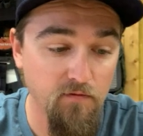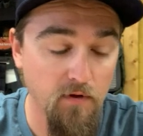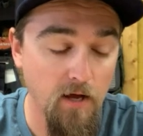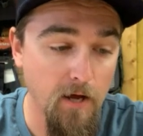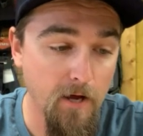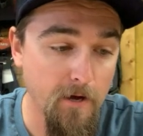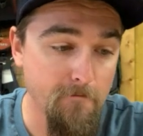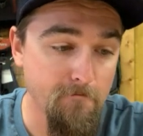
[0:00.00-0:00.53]

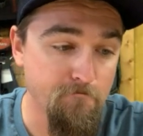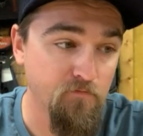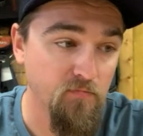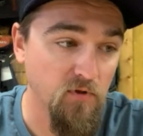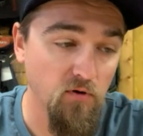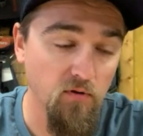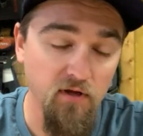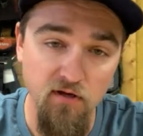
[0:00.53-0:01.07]

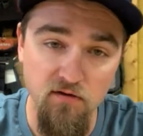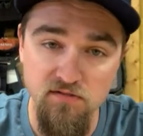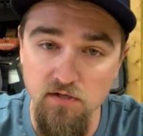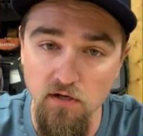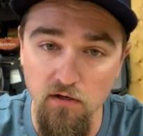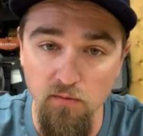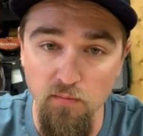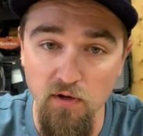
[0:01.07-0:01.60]
Like I was
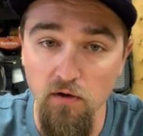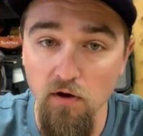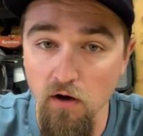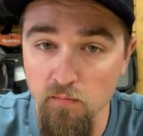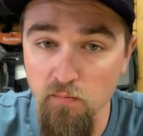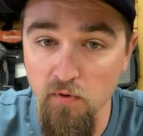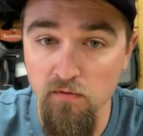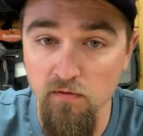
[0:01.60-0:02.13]
talking about
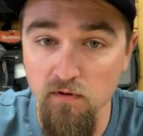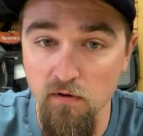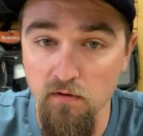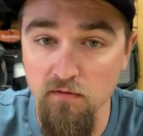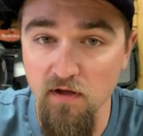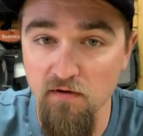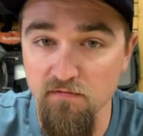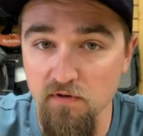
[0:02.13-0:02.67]
carp earlier,
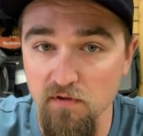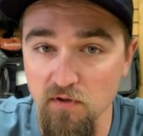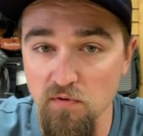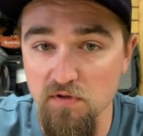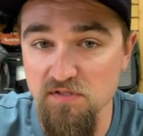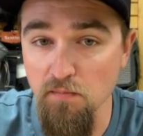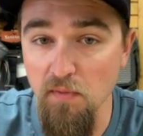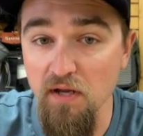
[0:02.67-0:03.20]
definitely
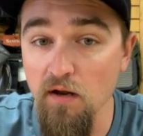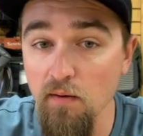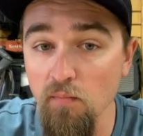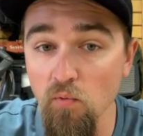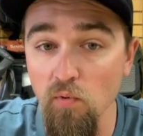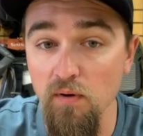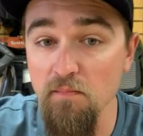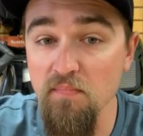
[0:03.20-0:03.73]
wasn't my
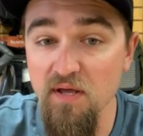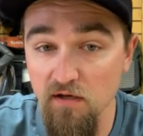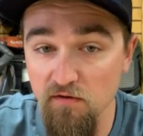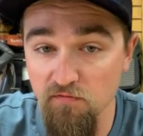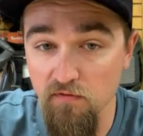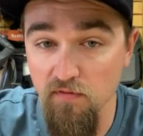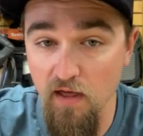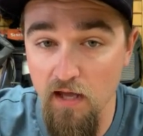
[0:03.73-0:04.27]
#1 pick
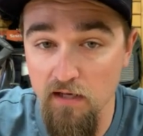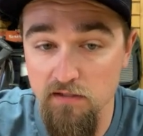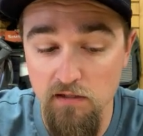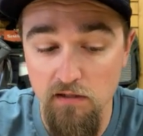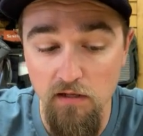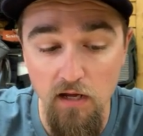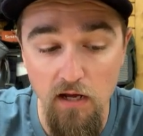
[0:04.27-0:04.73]
for that,